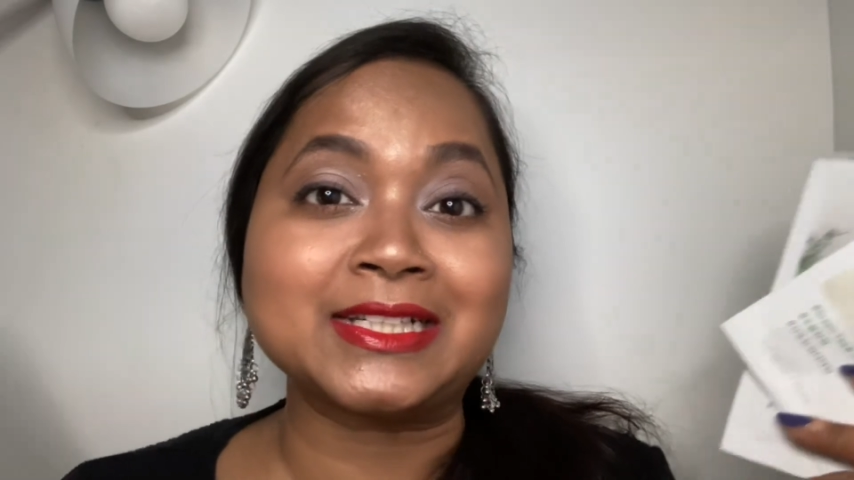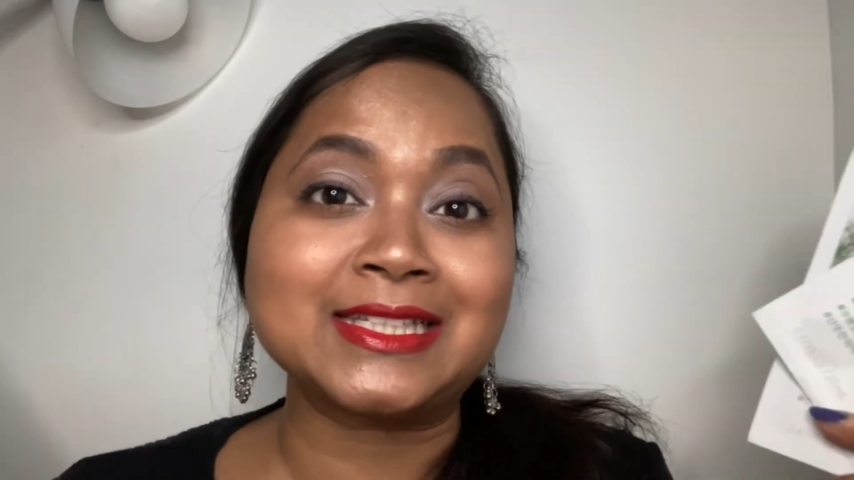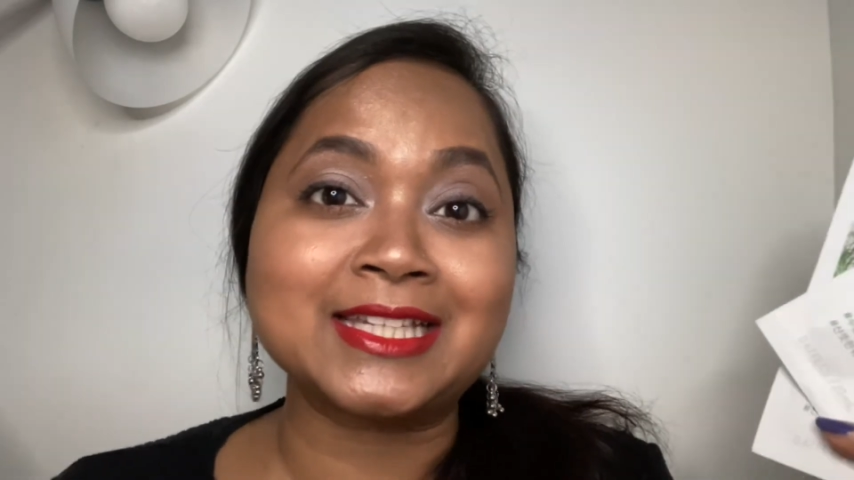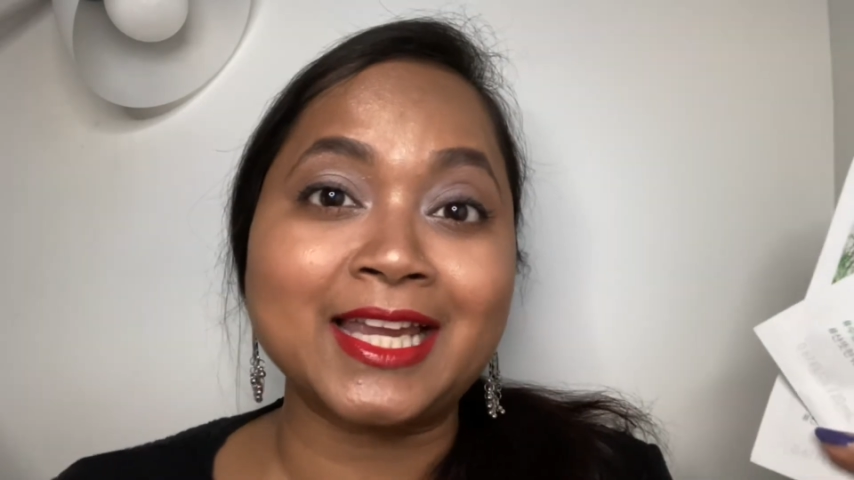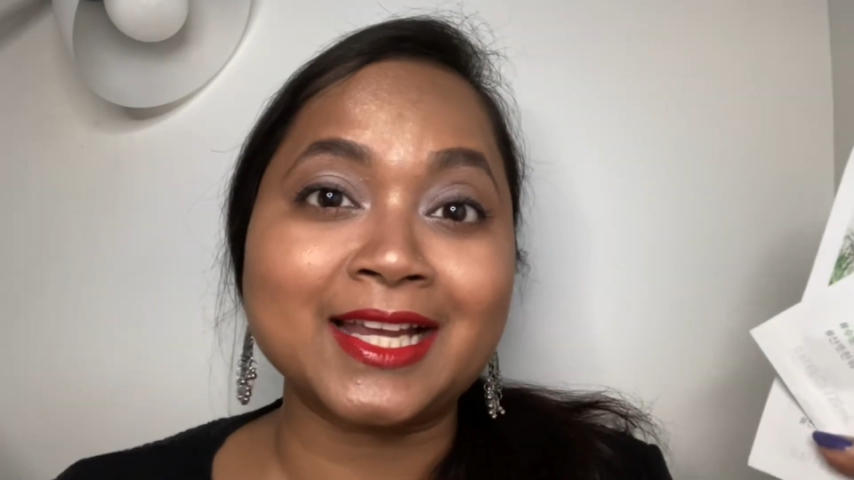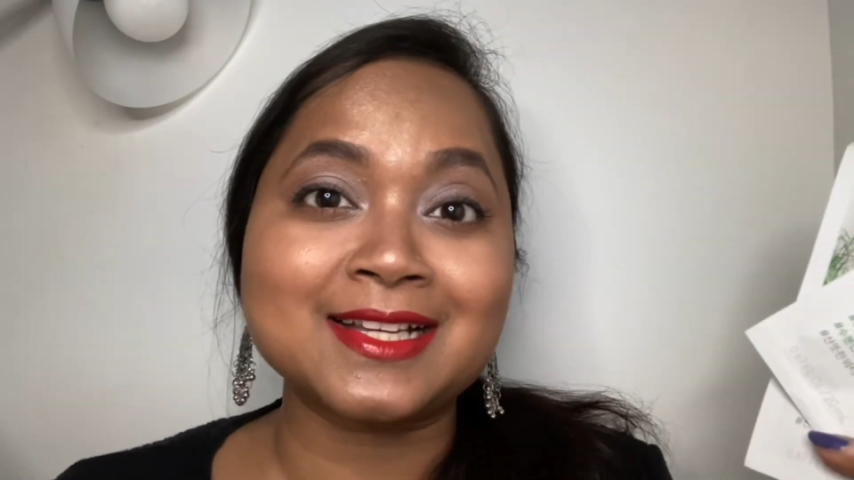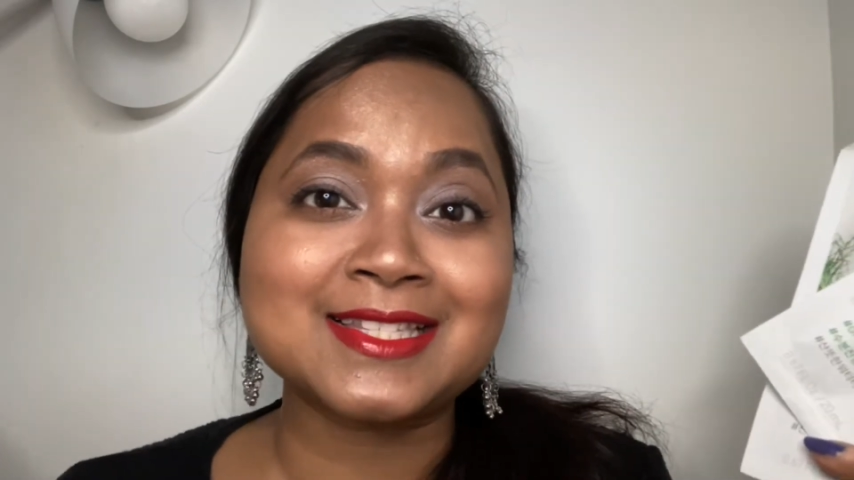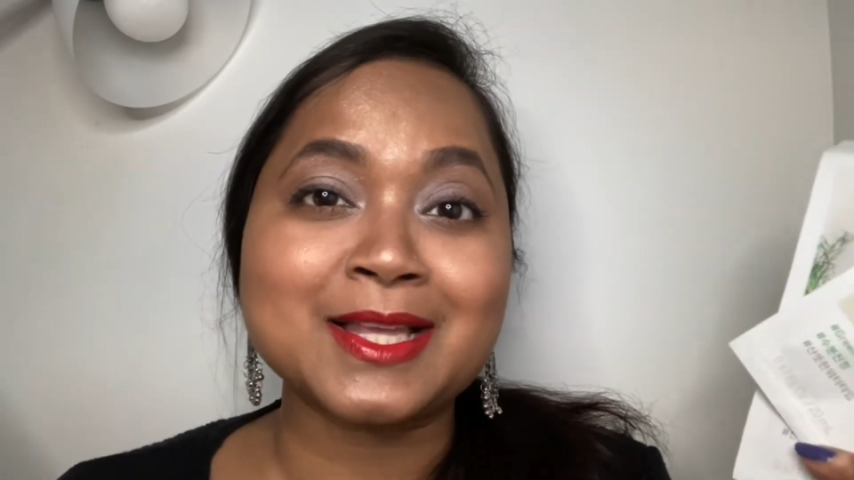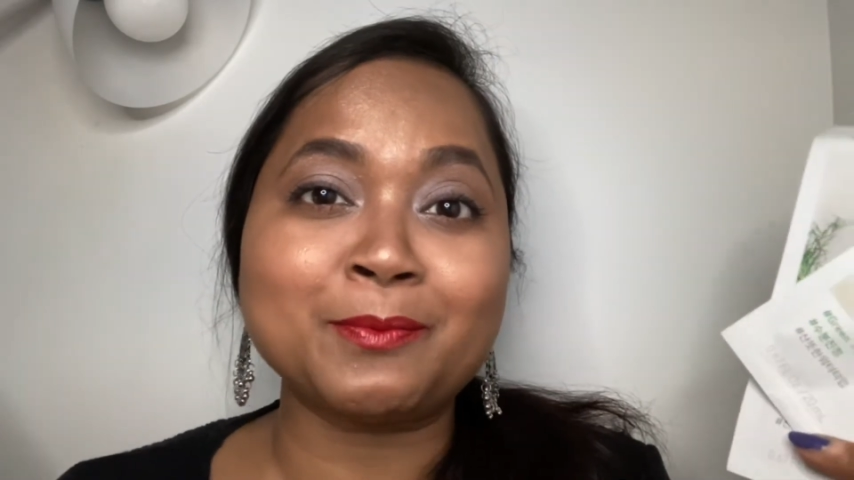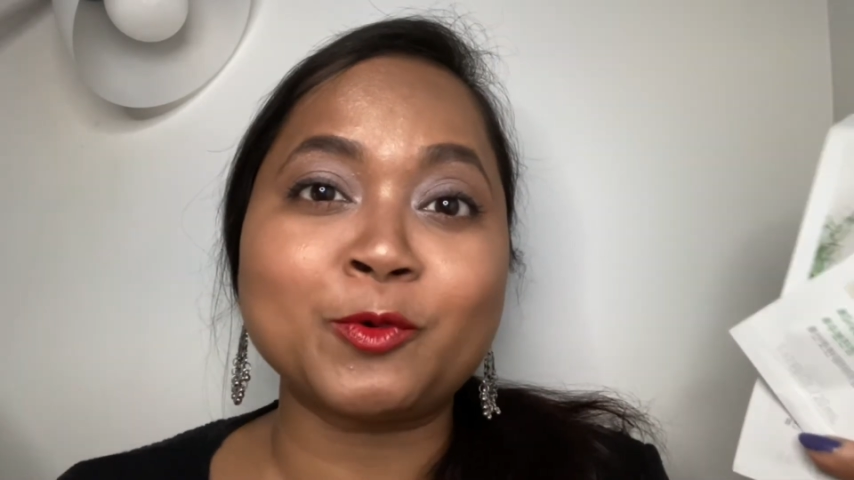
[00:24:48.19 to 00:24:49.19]
take
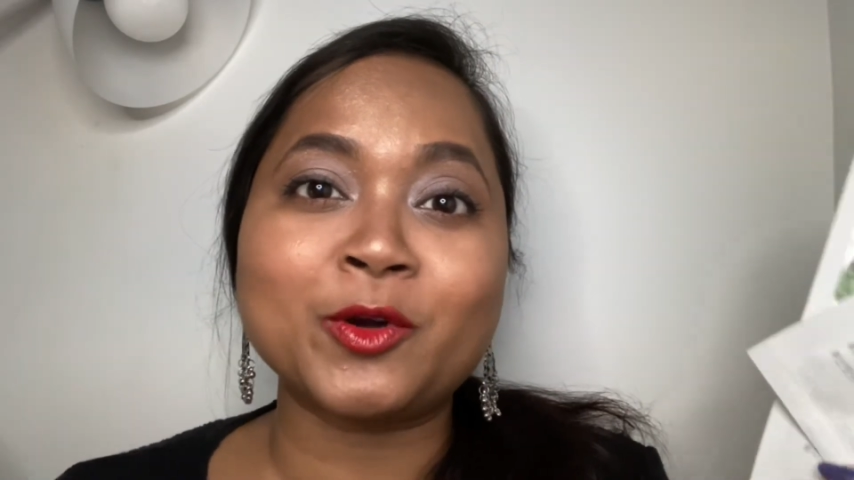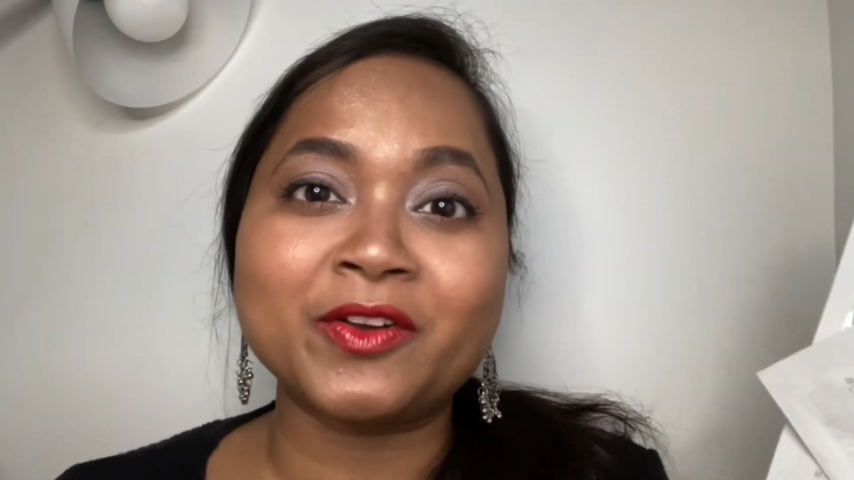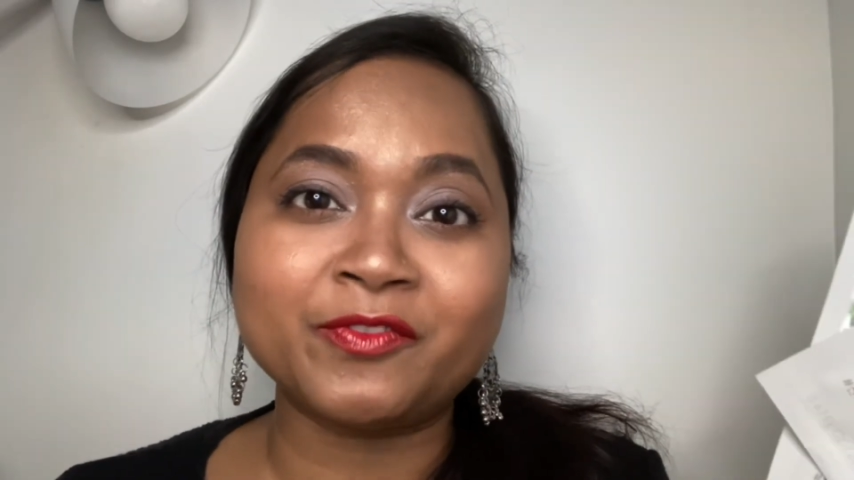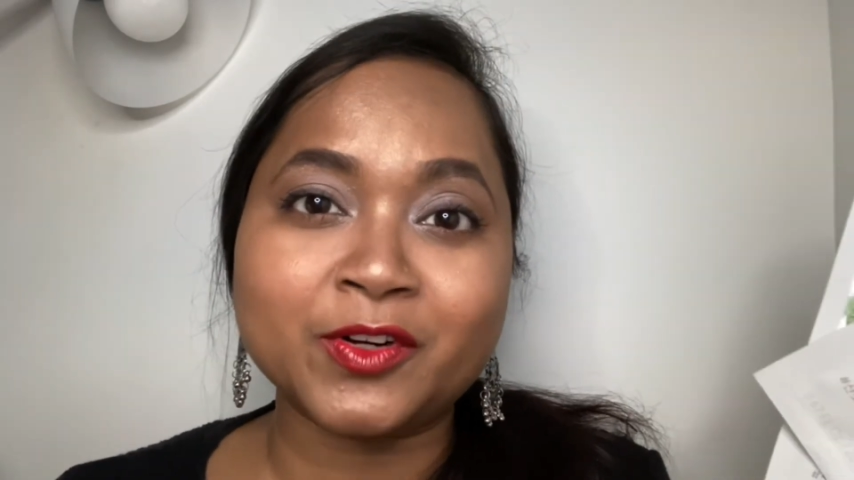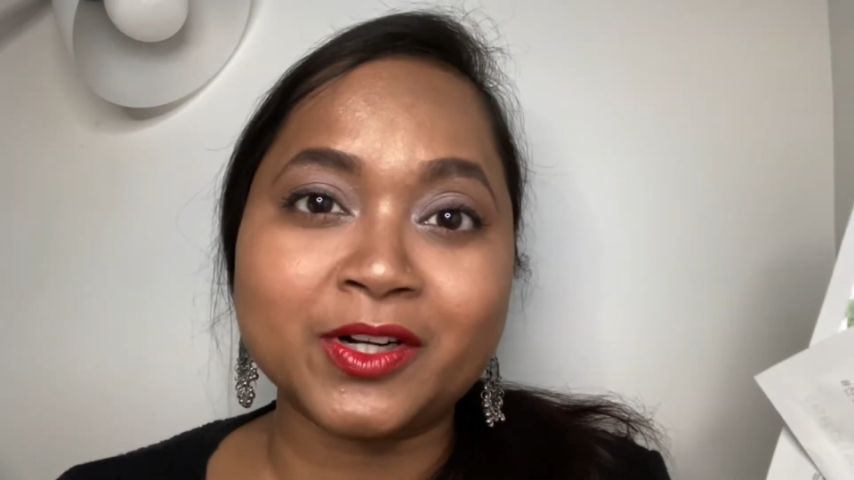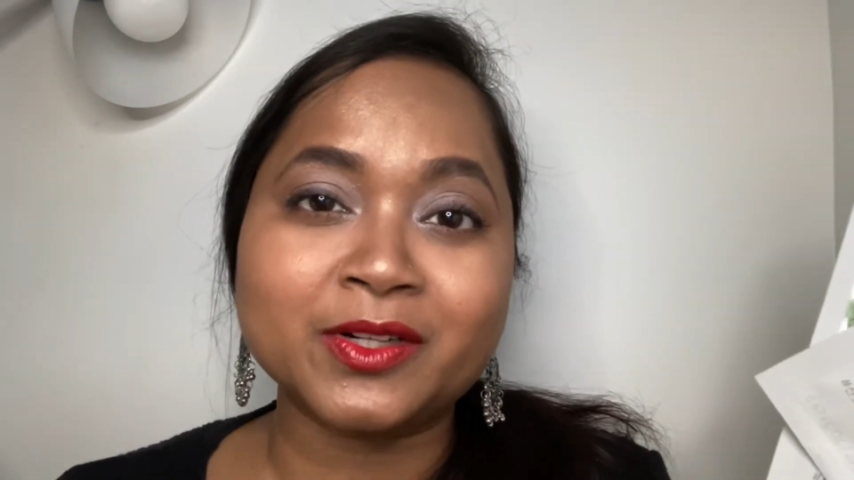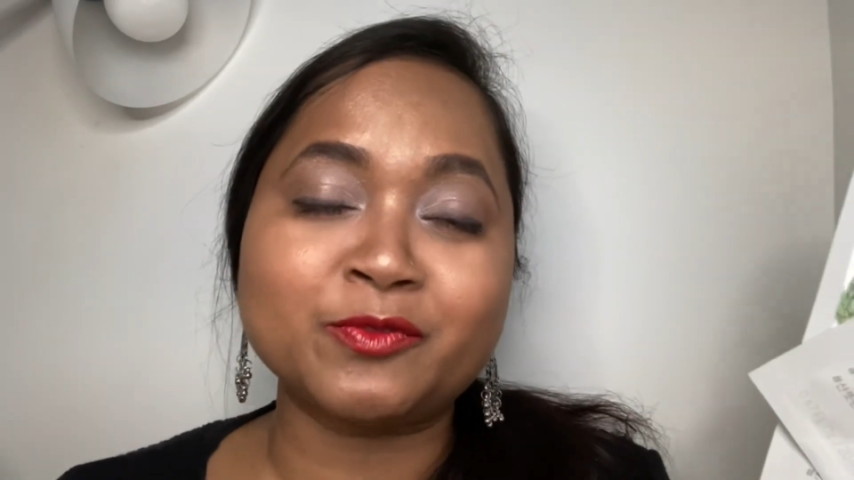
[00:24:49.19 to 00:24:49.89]
some more effort